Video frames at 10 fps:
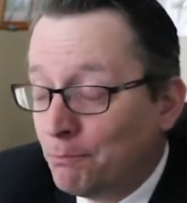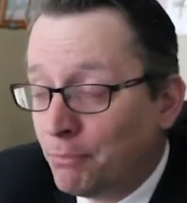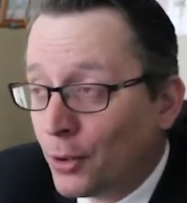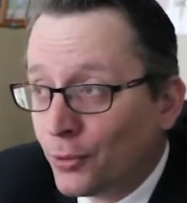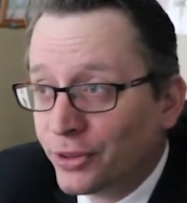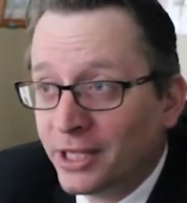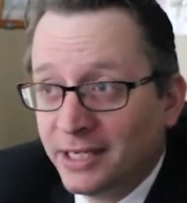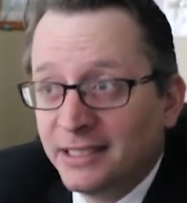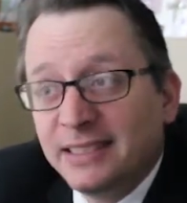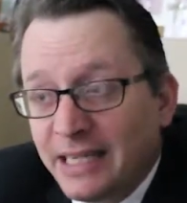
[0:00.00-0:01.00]
both
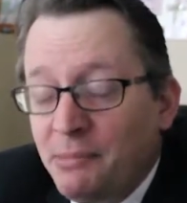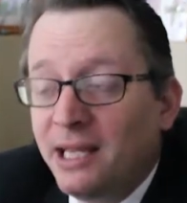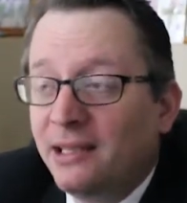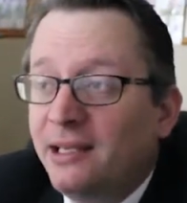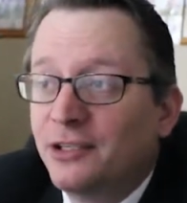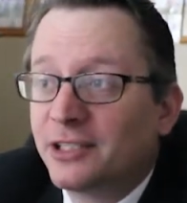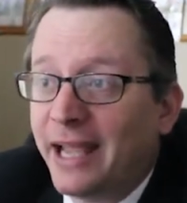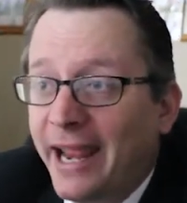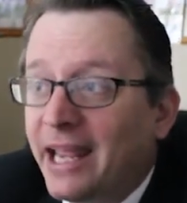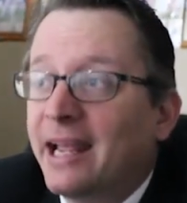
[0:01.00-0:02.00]
seemingly
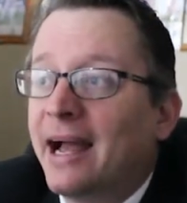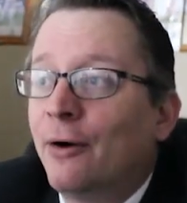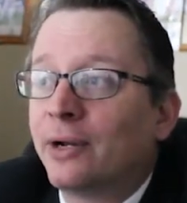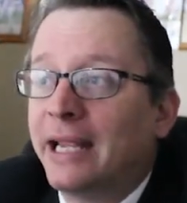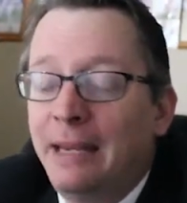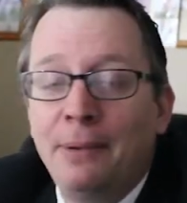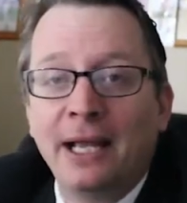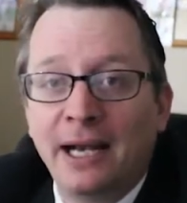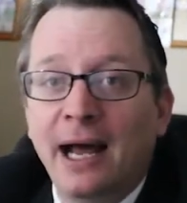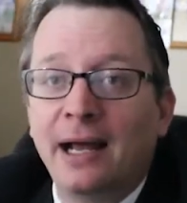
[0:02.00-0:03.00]
just hanging out,
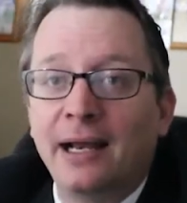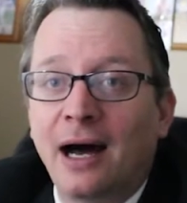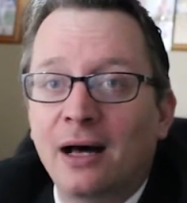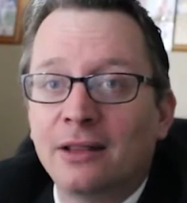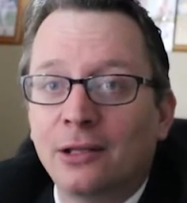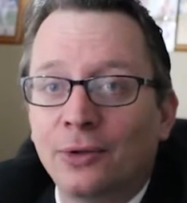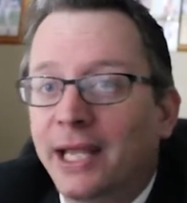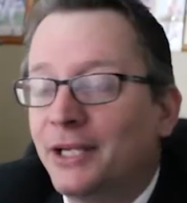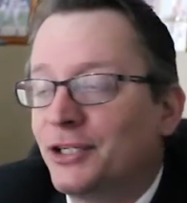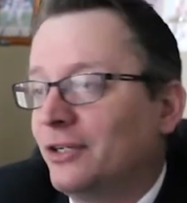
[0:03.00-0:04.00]
keeping an eye on the
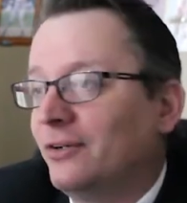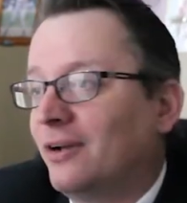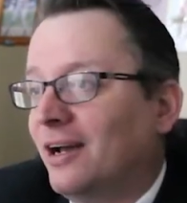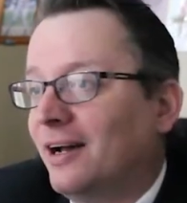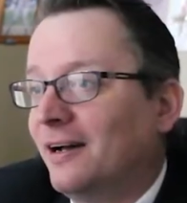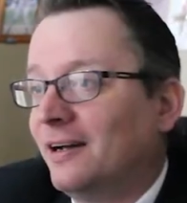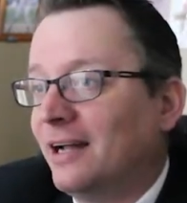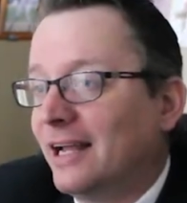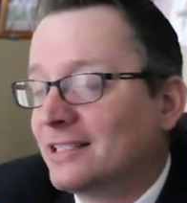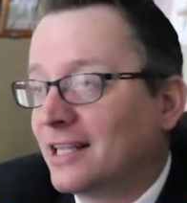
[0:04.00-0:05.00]
location
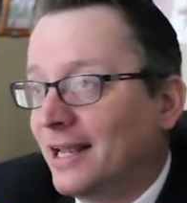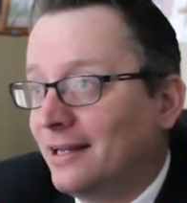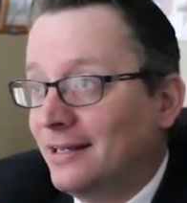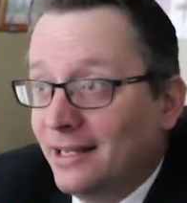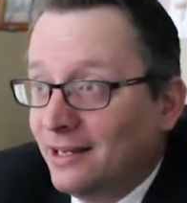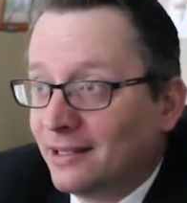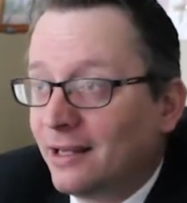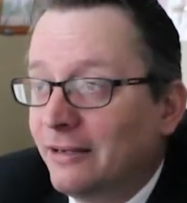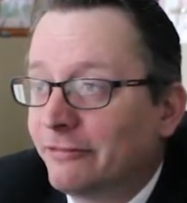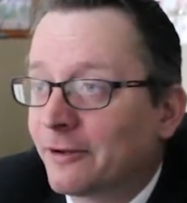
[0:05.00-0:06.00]
as they did in
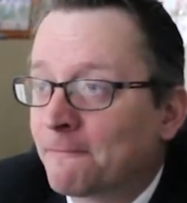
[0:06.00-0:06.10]
life.